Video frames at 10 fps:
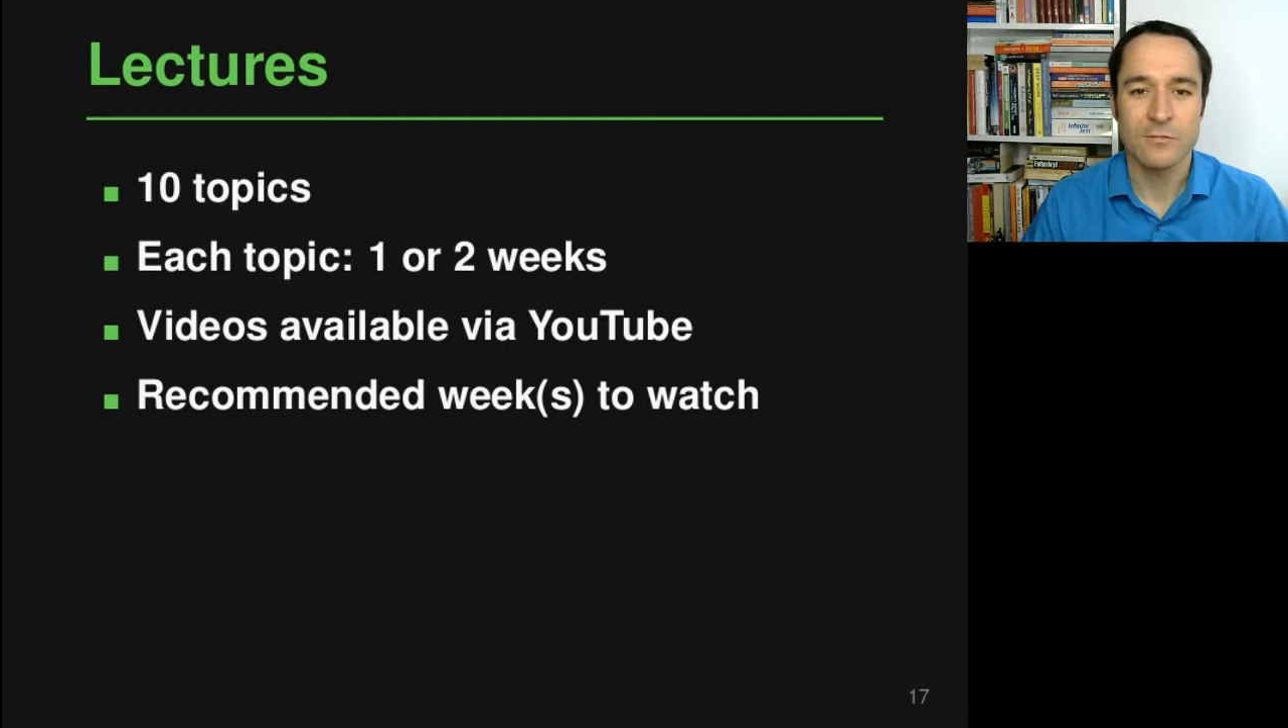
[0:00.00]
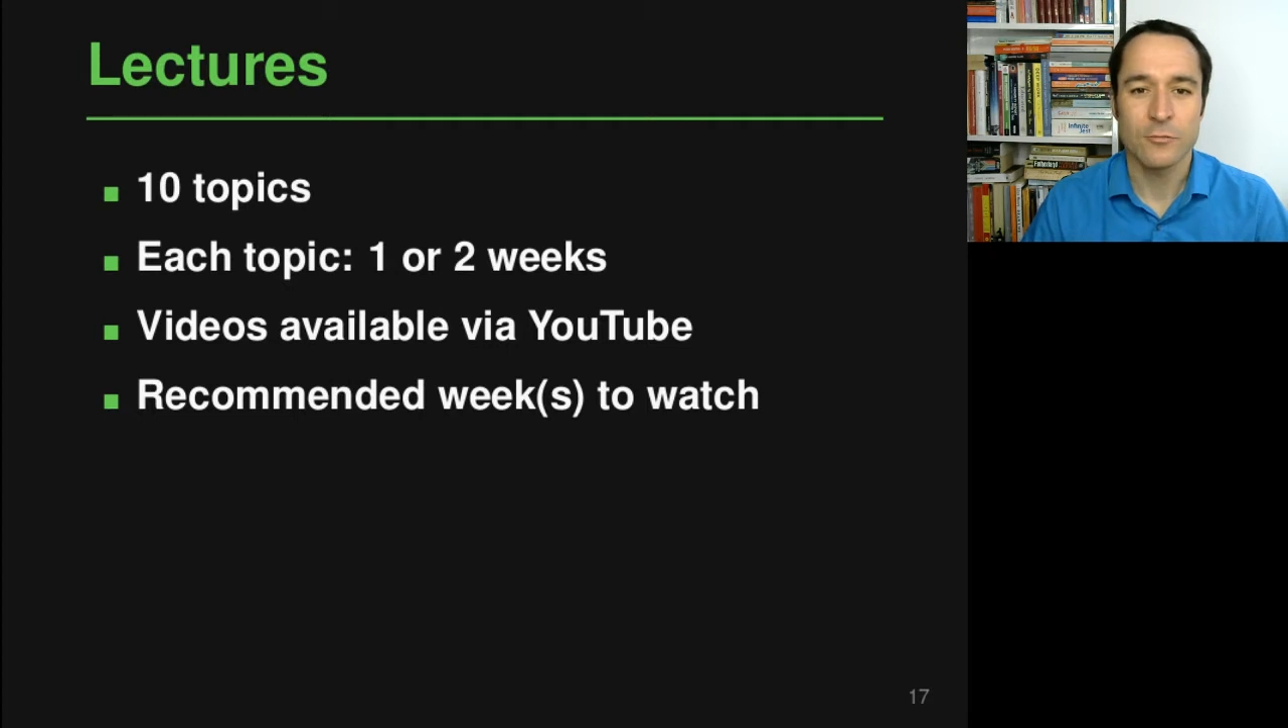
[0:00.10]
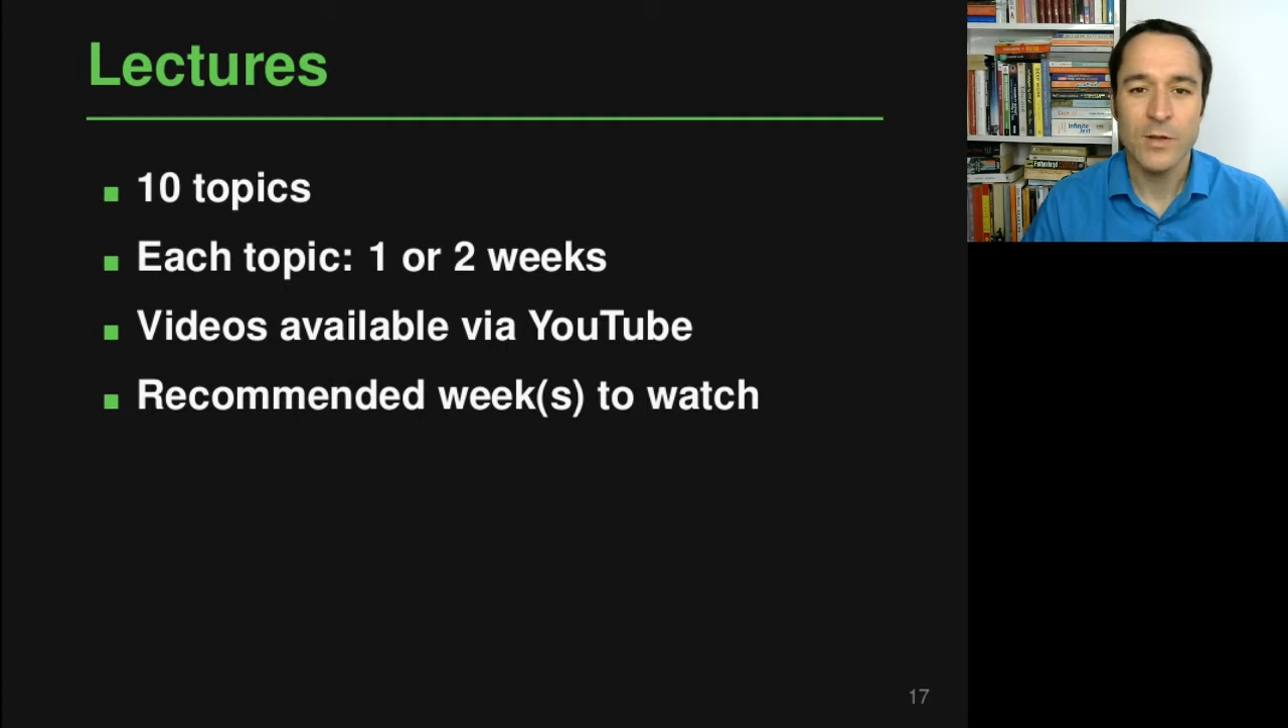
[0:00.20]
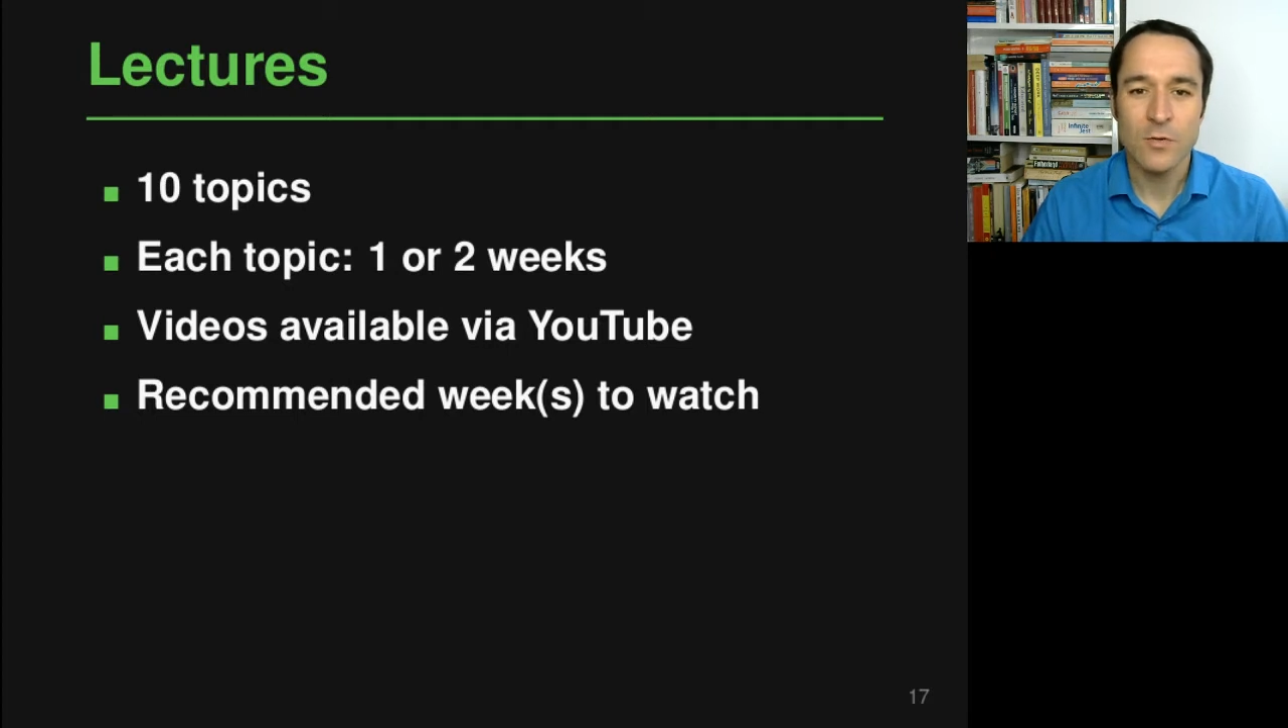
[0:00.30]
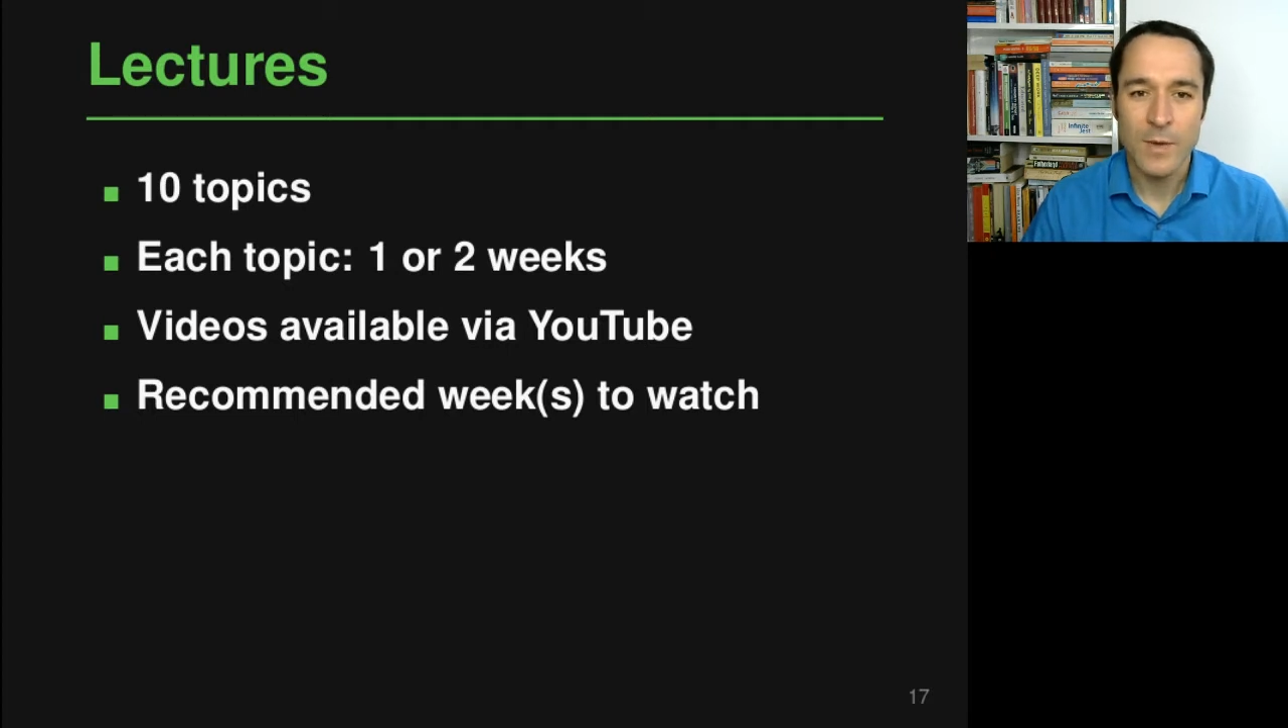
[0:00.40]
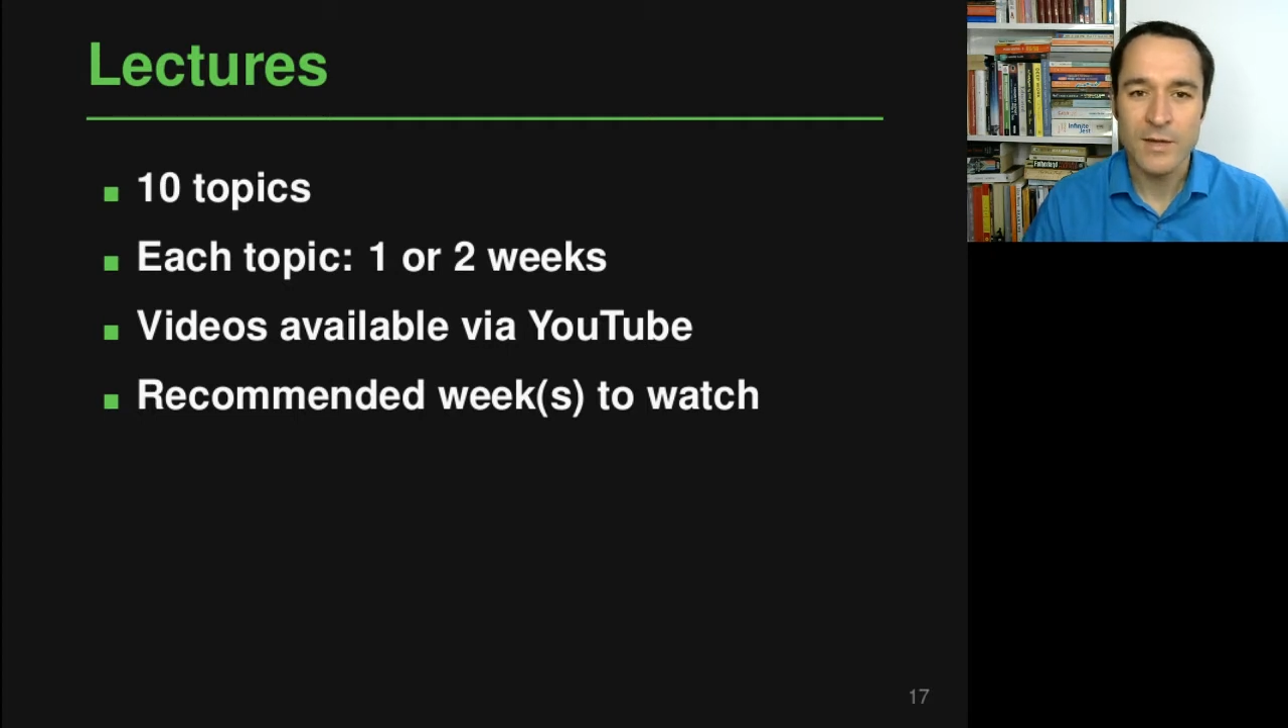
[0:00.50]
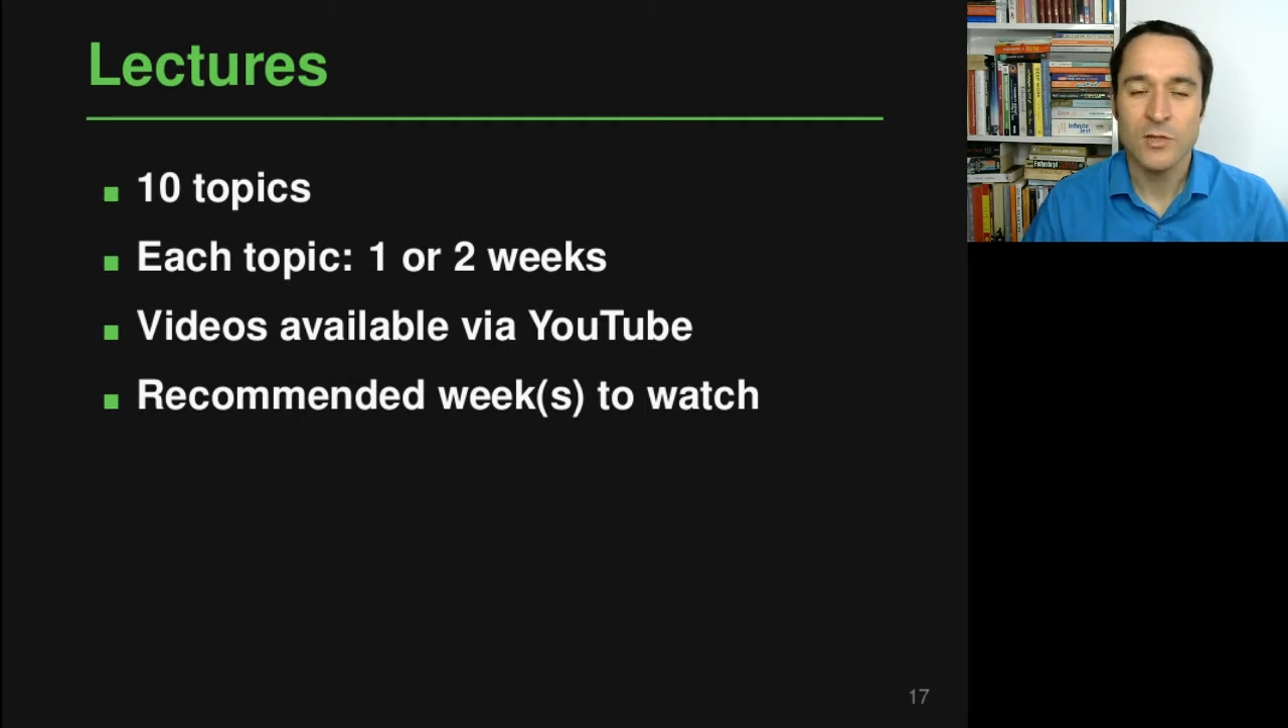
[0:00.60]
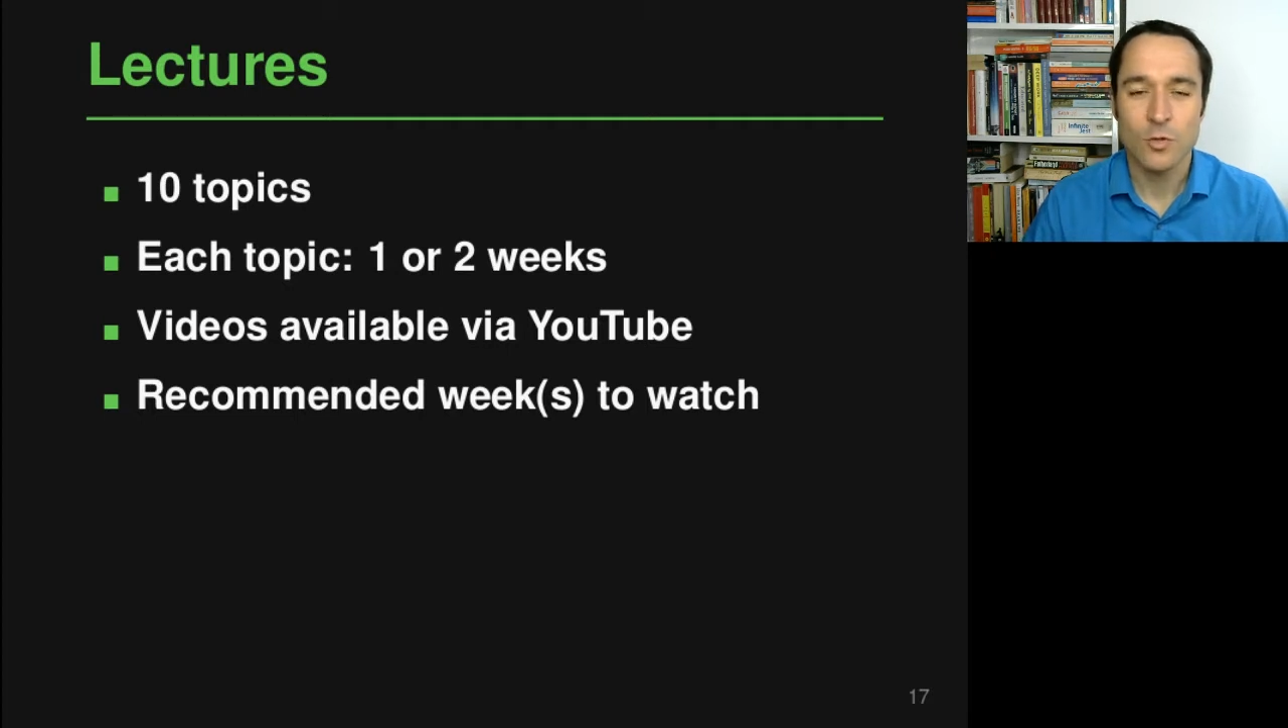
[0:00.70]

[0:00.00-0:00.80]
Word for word: recommended